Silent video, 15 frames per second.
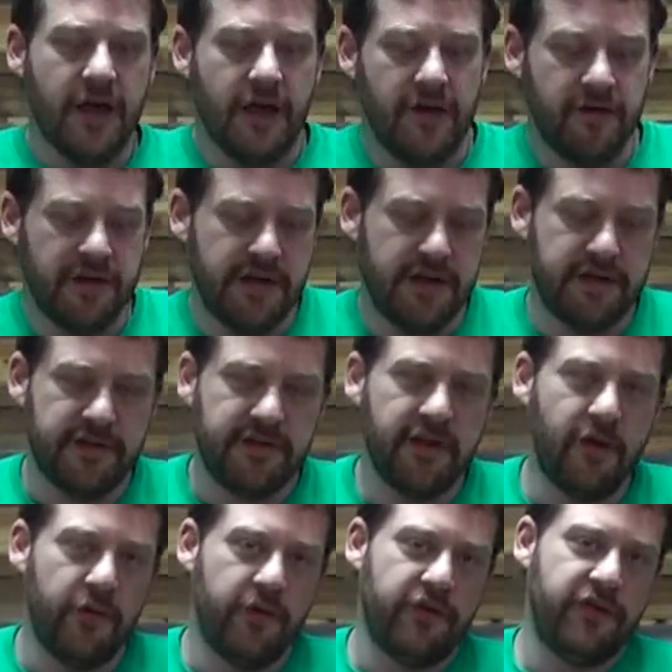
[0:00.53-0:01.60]
Okay,
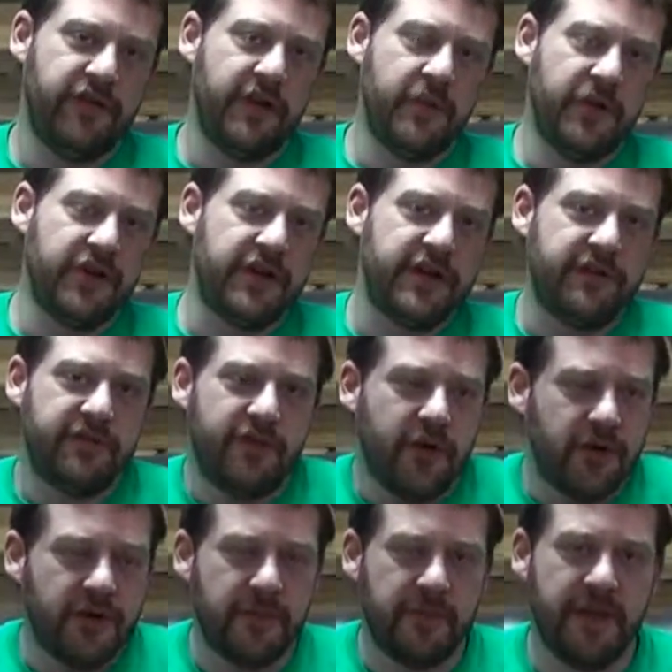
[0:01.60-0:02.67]
so summary
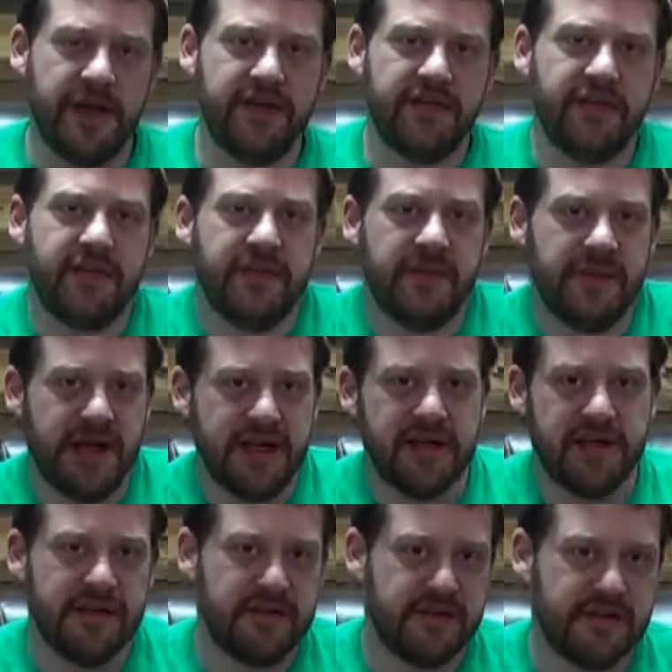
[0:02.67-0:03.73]
for Mansions of
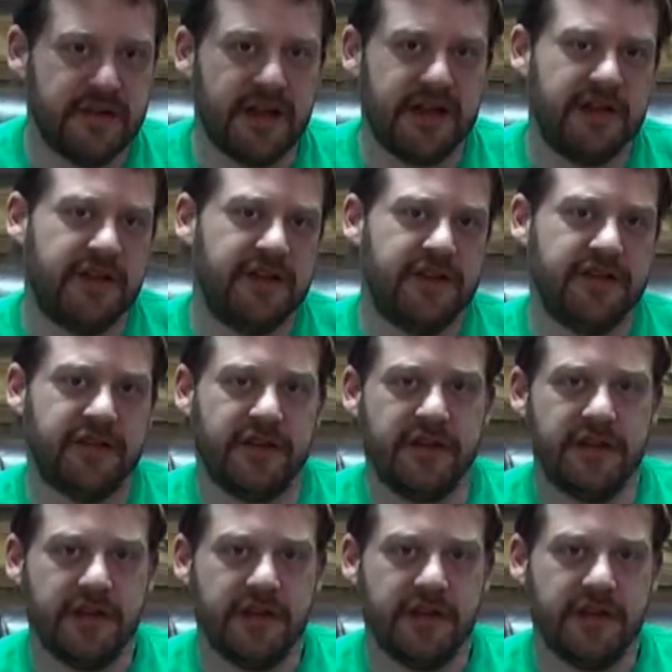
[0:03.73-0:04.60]
Madness 2nd Edition.